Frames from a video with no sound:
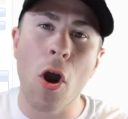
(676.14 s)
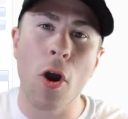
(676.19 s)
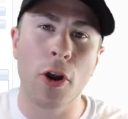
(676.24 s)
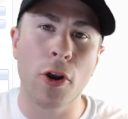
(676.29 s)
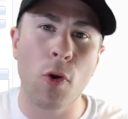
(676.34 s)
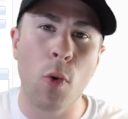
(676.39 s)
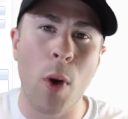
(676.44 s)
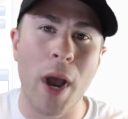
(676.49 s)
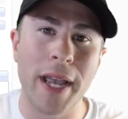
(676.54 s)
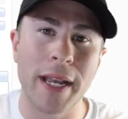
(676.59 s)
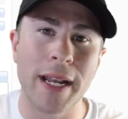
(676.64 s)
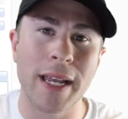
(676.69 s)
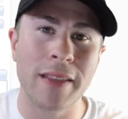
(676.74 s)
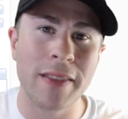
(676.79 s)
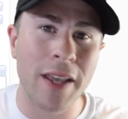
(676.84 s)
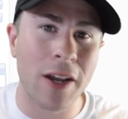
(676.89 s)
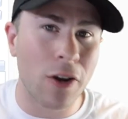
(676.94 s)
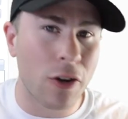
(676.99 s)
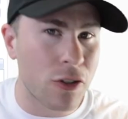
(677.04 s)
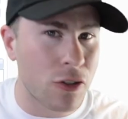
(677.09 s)
aren't quite
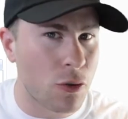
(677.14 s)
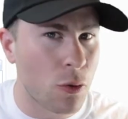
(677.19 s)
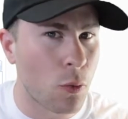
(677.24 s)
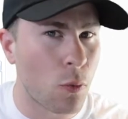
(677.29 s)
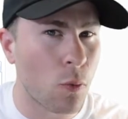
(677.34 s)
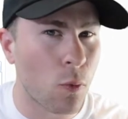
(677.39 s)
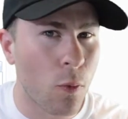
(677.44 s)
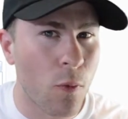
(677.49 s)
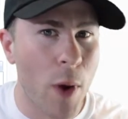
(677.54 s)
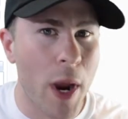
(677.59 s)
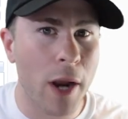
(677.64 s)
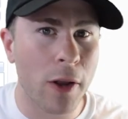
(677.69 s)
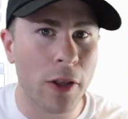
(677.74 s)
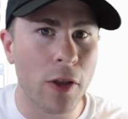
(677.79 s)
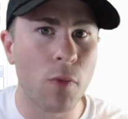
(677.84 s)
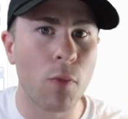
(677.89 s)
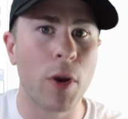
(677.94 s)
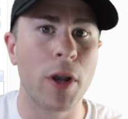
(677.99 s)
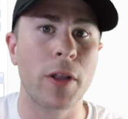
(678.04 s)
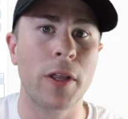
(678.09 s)
in there because you'll
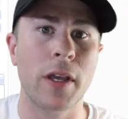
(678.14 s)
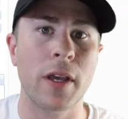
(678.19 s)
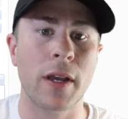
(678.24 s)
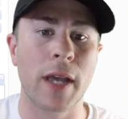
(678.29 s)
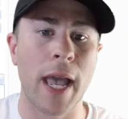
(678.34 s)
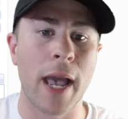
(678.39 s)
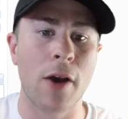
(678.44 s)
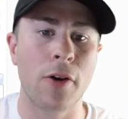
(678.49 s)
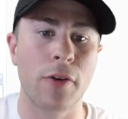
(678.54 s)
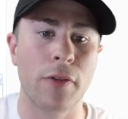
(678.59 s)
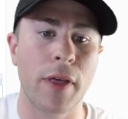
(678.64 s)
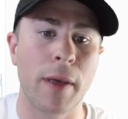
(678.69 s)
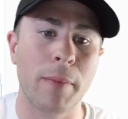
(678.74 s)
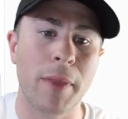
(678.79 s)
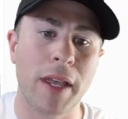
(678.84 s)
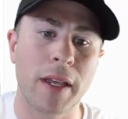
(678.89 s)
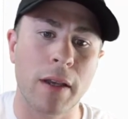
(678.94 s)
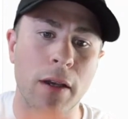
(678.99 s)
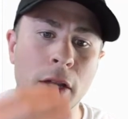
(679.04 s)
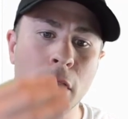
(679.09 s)
rarely encounter them,
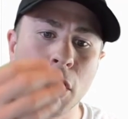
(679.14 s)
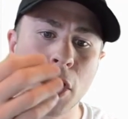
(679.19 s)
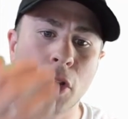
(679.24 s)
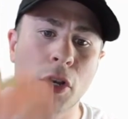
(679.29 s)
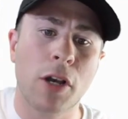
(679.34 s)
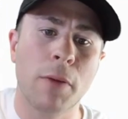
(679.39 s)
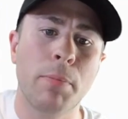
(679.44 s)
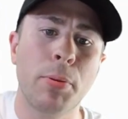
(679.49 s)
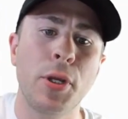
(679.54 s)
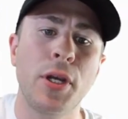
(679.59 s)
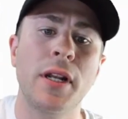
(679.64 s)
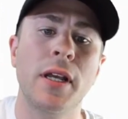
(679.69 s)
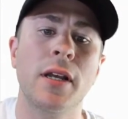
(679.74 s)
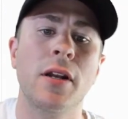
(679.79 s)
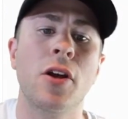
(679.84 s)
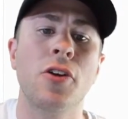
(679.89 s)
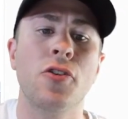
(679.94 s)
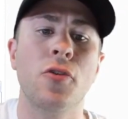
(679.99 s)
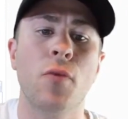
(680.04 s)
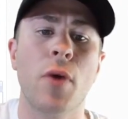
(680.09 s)
like completing
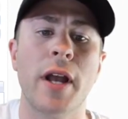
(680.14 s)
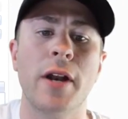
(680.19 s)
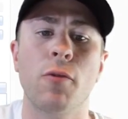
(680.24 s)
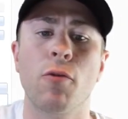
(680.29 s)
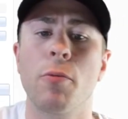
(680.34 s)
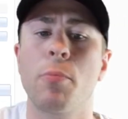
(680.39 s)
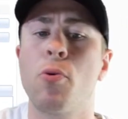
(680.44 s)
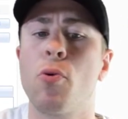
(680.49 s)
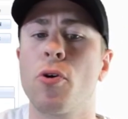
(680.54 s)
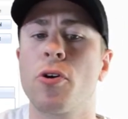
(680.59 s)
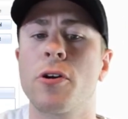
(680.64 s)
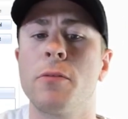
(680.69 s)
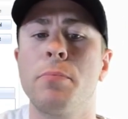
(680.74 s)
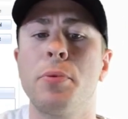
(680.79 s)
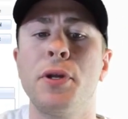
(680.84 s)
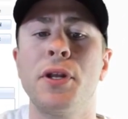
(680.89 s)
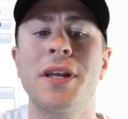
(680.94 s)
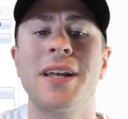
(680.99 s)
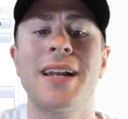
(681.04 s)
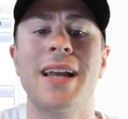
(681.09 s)
an underwriting report,
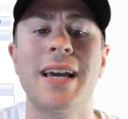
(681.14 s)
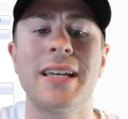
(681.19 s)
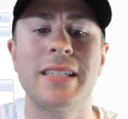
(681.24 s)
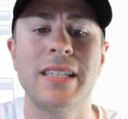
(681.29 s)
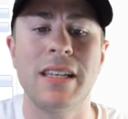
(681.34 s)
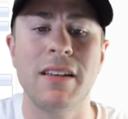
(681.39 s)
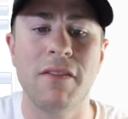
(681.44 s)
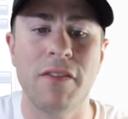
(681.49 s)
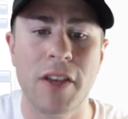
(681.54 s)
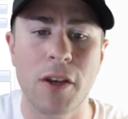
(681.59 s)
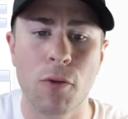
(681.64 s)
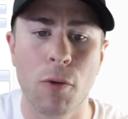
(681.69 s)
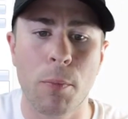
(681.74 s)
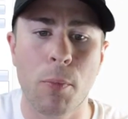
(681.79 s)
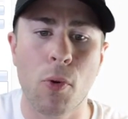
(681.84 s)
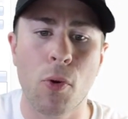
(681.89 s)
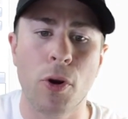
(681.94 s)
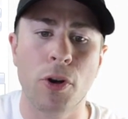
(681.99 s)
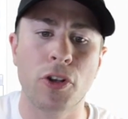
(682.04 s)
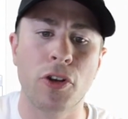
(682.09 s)
completing an ITV
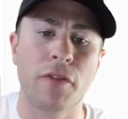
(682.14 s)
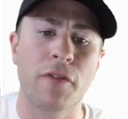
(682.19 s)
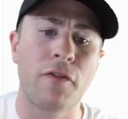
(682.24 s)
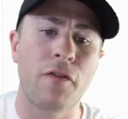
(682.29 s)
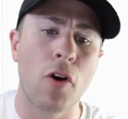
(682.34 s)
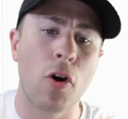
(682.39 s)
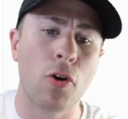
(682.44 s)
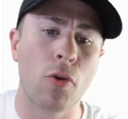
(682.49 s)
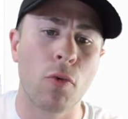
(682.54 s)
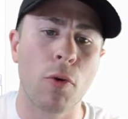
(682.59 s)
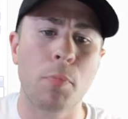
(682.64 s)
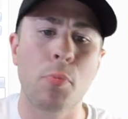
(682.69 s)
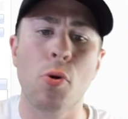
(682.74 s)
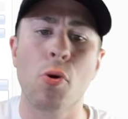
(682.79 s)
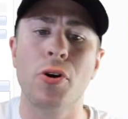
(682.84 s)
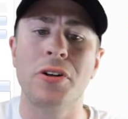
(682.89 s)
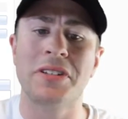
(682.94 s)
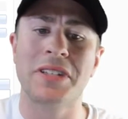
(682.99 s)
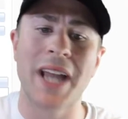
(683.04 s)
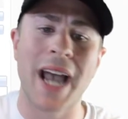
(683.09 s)
report, your photo
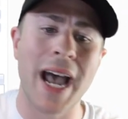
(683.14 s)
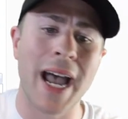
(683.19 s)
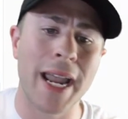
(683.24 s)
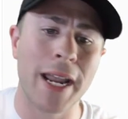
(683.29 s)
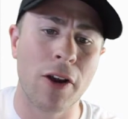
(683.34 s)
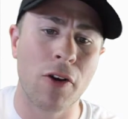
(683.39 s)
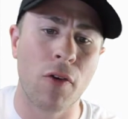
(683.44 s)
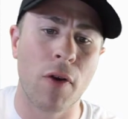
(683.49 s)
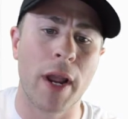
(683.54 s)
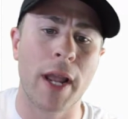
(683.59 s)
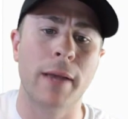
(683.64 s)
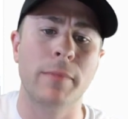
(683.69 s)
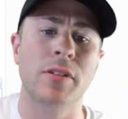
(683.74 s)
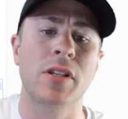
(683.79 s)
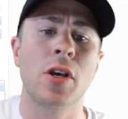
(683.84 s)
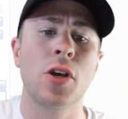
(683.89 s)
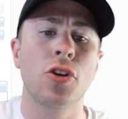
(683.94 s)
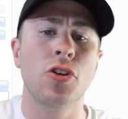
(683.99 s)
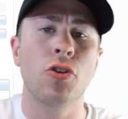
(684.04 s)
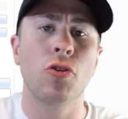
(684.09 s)
report
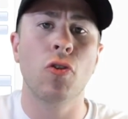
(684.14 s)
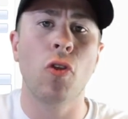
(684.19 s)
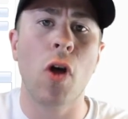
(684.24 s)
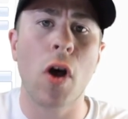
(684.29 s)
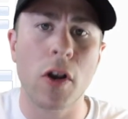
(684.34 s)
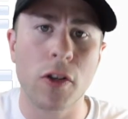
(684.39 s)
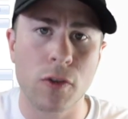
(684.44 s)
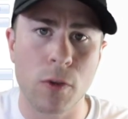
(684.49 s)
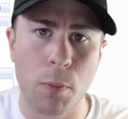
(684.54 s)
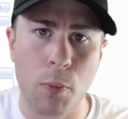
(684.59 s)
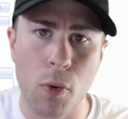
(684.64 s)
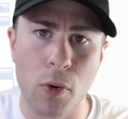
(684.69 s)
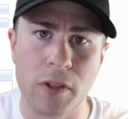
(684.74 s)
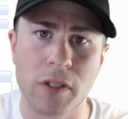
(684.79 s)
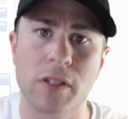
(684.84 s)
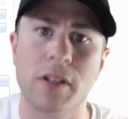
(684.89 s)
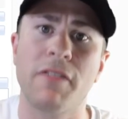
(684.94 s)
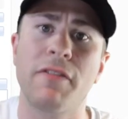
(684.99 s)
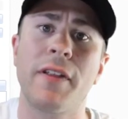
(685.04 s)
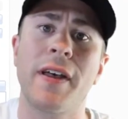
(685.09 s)
diagrams, your loss
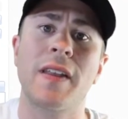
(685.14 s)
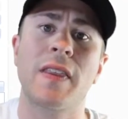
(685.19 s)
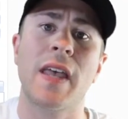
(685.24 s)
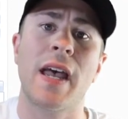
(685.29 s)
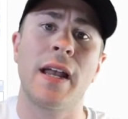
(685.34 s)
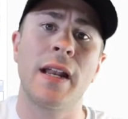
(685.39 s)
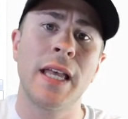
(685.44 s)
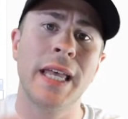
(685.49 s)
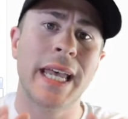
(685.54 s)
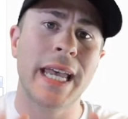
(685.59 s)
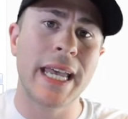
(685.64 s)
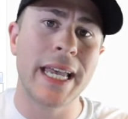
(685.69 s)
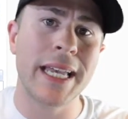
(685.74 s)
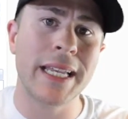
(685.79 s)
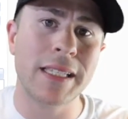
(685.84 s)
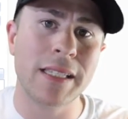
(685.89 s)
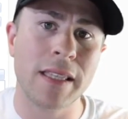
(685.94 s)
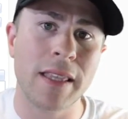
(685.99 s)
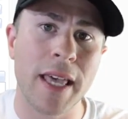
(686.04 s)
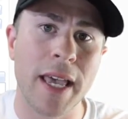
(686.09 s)
report, stuff like that.
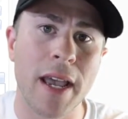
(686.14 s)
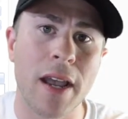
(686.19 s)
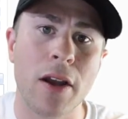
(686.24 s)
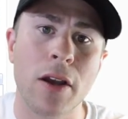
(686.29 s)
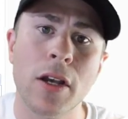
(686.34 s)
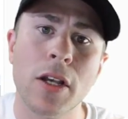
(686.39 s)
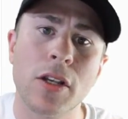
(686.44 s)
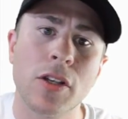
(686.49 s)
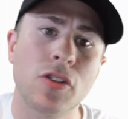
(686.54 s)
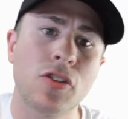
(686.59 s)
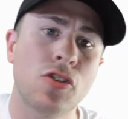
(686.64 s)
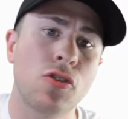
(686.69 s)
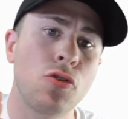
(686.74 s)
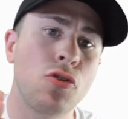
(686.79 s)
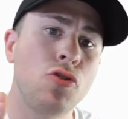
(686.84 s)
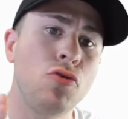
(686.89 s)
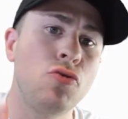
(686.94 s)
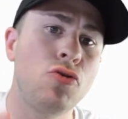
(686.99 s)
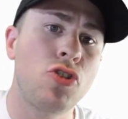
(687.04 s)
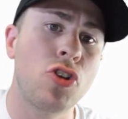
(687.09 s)
It's there so
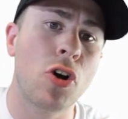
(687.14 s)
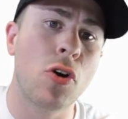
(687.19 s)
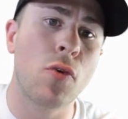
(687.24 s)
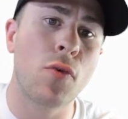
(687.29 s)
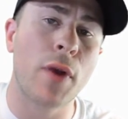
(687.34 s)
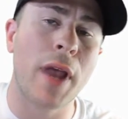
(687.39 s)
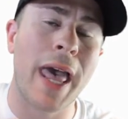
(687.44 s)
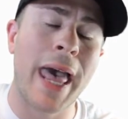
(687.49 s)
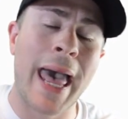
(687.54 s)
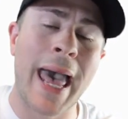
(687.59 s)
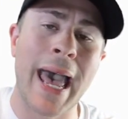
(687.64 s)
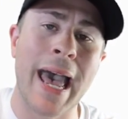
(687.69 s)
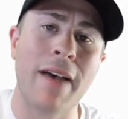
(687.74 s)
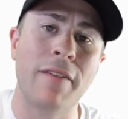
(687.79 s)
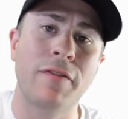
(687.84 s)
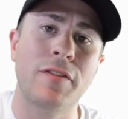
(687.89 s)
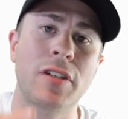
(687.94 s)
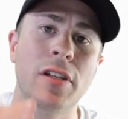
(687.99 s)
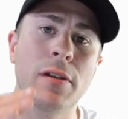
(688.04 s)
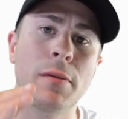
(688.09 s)
you don't
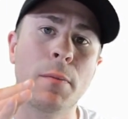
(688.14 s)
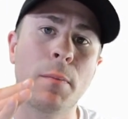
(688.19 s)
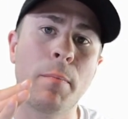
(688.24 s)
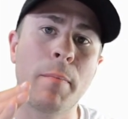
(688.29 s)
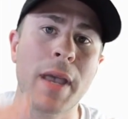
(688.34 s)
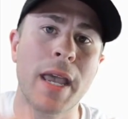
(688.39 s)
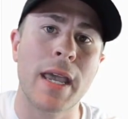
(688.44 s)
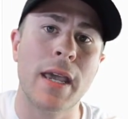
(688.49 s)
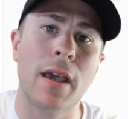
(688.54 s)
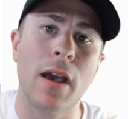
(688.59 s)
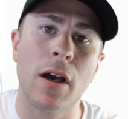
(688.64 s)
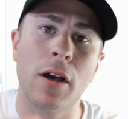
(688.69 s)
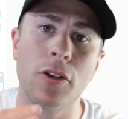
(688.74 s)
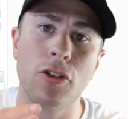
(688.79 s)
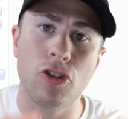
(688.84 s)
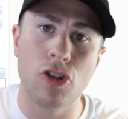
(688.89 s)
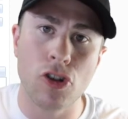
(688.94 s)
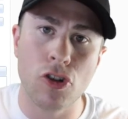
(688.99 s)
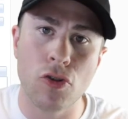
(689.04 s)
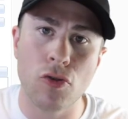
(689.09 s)
have to make a
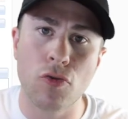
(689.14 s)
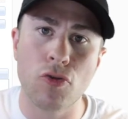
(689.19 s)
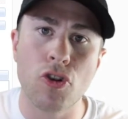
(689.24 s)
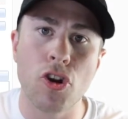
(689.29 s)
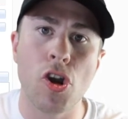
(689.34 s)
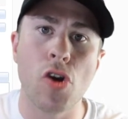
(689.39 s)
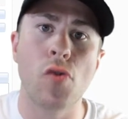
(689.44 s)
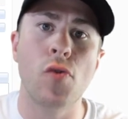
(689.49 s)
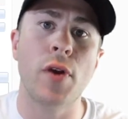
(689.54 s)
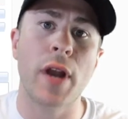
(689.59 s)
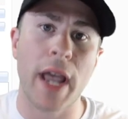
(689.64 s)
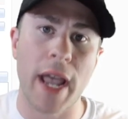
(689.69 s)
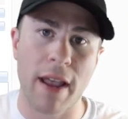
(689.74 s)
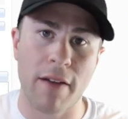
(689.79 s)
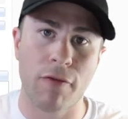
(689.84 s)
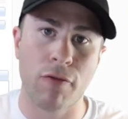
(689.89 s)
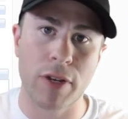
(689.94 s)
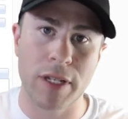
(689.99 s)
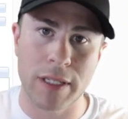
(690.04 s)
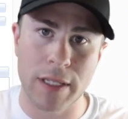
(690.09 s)
new note
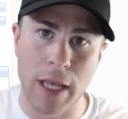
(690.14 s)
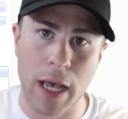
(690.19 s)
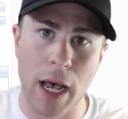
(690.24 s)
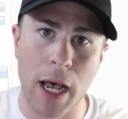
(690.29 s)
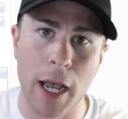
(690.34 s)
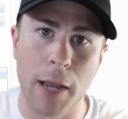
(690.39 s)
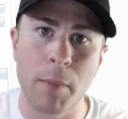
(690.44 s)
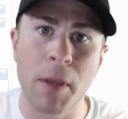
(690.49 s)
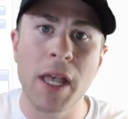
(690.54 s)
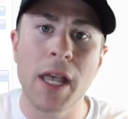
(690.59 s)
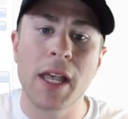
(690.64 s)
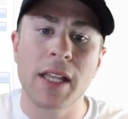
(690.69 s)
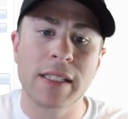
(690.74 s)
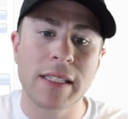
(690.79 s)
every time.